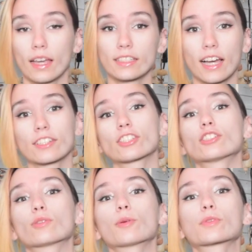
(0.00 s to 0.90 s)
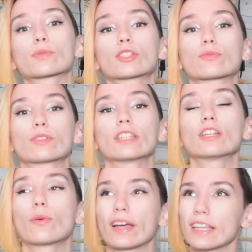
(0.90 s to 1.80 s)
Attaching the ropes was really
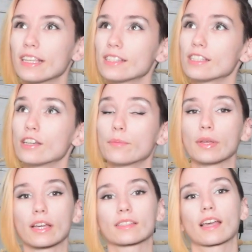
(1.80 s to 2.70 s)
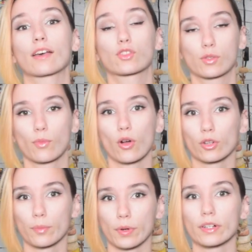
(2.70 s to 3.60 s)
quite easy because I have
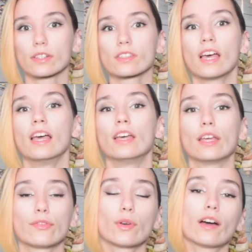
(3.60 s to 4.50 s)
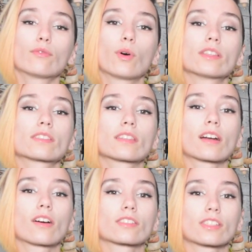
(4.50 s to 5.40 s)
smaller birds. If you have ones that
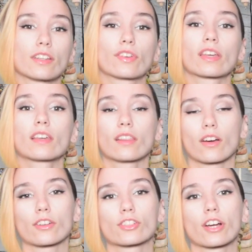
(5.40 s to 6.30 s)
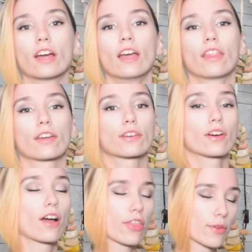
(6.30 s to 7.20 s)
are significantly larger, there
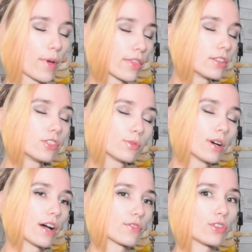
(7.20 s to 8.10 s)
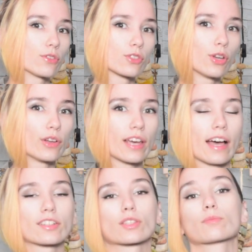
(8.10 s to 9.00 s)
are other methods you will have to use to
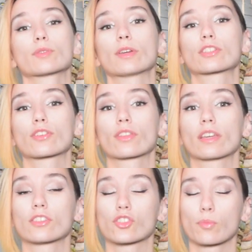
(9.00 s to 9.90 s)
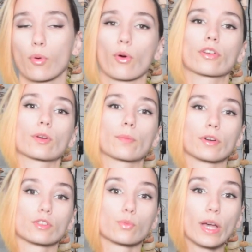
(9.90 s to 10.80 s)
attach them to make sure they can support your
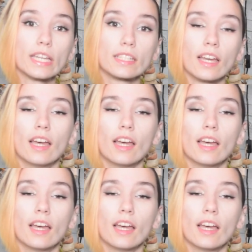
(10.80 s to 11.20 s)
bird's weight.